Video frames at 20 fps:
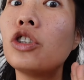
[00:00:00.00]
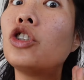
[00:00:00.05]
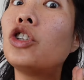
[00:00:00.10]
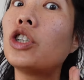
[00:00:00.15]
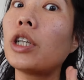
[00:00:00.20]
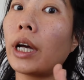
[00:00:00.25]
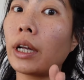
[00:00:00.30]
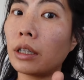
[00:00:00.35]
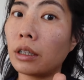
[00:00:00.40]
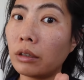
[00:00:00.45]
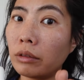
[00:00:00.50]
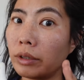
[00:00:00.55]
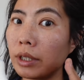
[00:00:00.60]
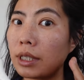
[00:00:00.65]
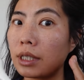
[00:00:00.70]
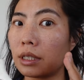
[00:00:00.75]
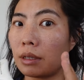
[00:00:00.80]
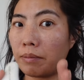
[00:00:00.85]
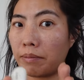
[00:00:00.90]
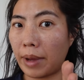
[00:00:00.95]

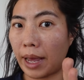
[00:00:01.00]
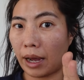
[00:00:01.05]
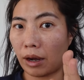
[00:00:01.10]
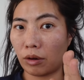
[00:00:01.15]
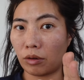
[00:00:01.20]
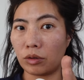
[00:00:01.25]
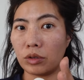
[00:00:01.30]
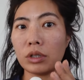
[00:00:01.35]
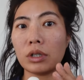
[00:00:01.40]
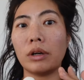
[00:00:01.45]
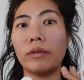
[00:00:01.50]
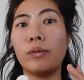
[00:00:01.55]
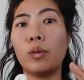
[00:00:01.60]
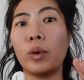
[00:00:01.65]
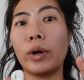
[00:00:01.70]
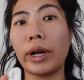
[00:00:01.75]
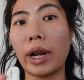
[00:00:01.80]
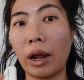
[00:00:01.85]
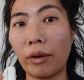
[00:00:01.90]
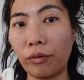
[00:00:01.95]
generous amount of
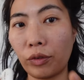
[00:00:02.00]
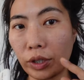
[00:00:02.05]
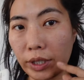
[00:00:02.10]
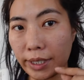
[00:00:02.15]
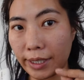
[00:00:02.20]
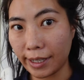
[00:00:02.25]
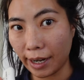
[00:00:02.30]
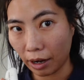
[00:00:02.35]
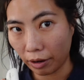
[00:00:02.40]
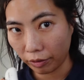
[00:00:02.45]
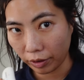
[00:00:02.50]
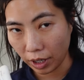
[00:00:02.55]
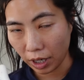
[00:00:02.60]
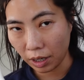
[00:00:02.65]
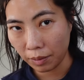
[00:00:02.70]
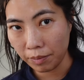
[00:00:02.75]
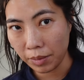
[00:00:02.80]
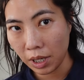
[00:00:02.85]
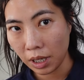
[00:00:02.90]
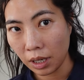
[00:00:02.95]
whatever
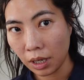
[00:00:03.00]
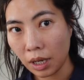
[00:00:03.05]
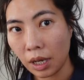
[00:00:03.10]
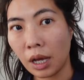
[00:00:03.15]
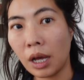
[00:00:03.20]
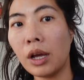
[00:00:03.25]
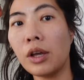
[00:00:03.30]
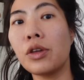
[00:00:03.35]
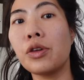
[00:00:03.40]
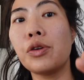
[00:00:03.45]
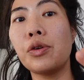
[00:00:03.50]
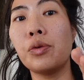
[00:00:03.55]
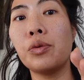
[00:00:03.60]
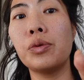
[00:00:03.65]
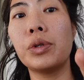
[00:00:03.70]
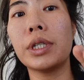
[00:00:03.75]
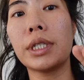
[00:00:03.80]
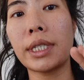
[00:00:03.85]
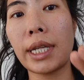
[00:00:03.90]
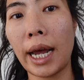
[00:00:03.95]
serum you
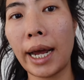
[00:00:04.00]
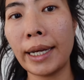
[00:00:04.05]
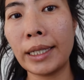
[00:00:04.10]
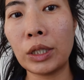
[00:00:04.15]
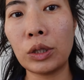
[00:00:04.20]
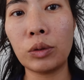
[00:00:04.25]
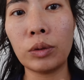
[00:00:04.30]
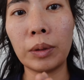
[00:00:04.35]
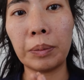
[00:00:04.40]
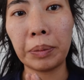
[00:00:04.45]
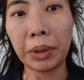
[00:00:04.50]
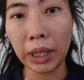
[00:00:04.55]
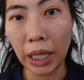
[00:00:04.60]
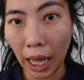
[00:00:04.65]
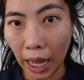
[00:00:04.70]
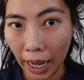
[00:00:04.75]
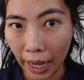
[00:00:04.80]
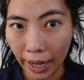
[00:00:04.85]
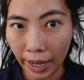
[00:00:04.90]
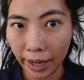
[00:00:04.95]
decide to
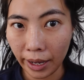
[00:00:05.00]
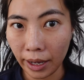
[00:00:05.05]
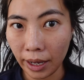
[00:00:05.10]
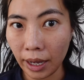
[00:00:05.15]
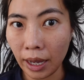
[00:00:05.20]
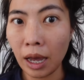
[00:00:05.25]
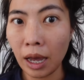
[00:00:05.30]
apply